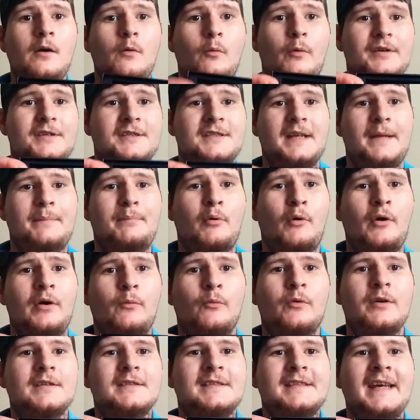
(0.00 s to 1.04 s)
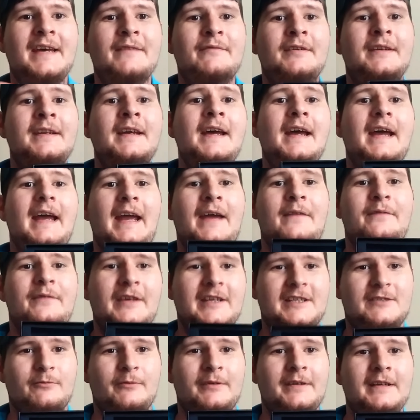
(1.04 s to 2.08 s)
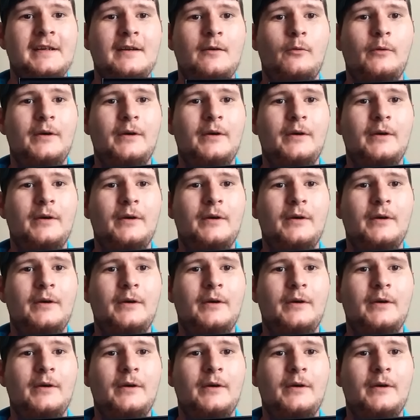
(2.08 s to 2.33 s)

which is a .17, and this one,